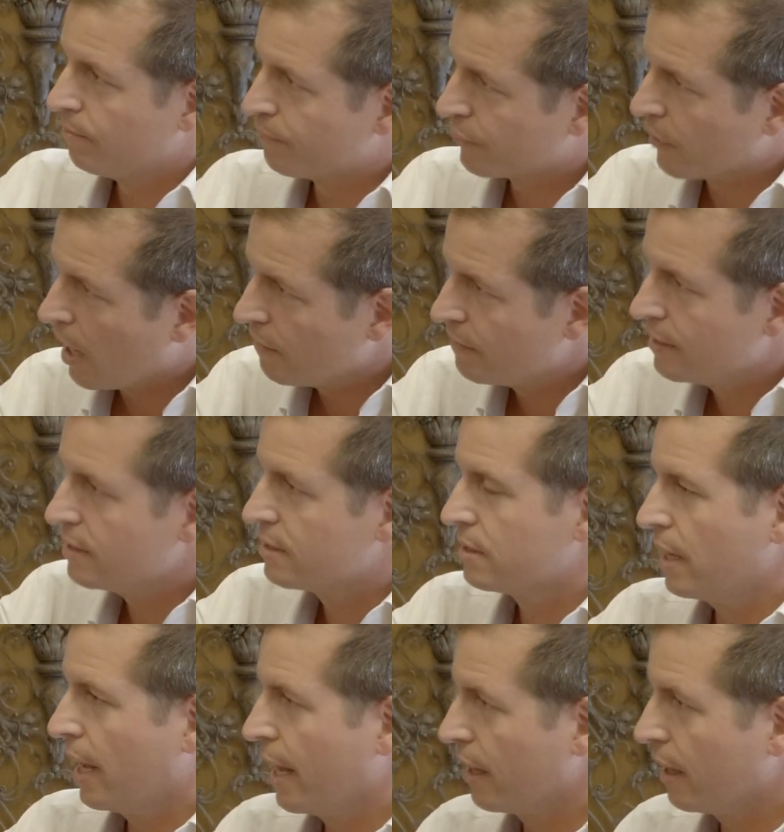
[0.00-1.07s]

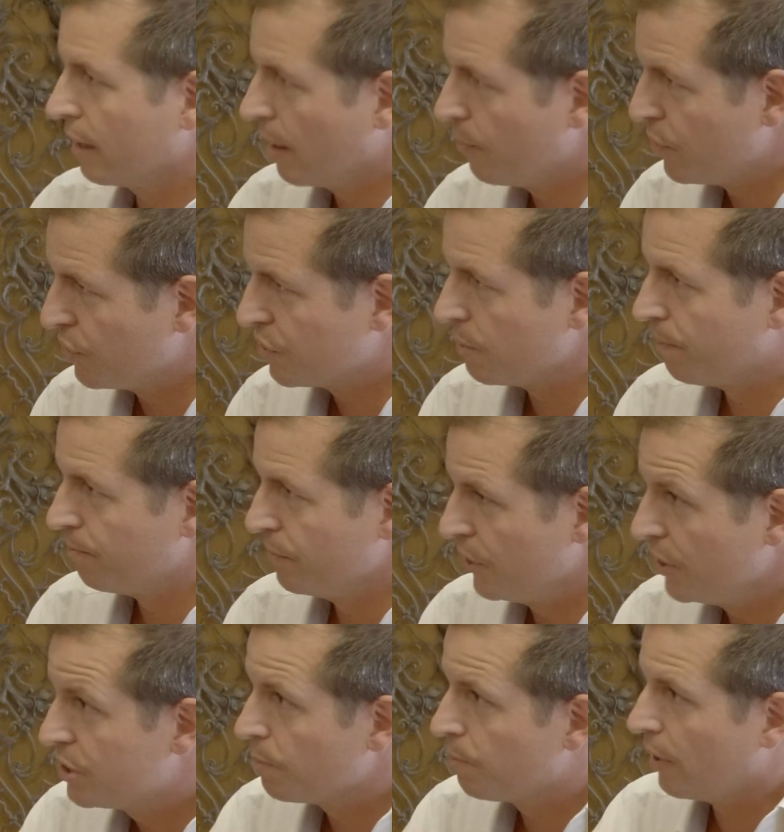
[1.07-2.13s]
province, and
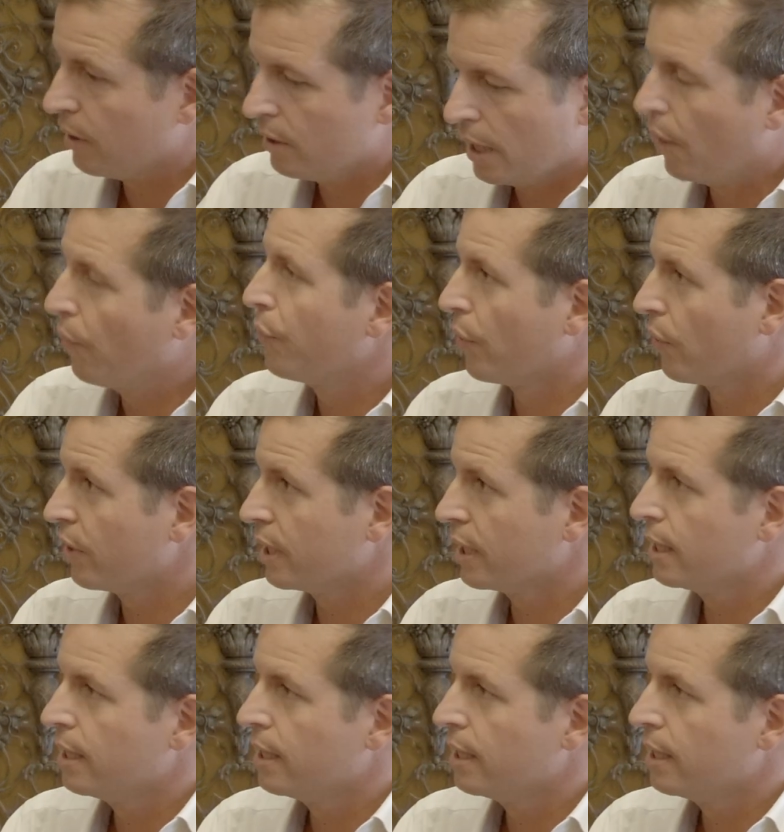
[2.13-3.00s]
municipal authority.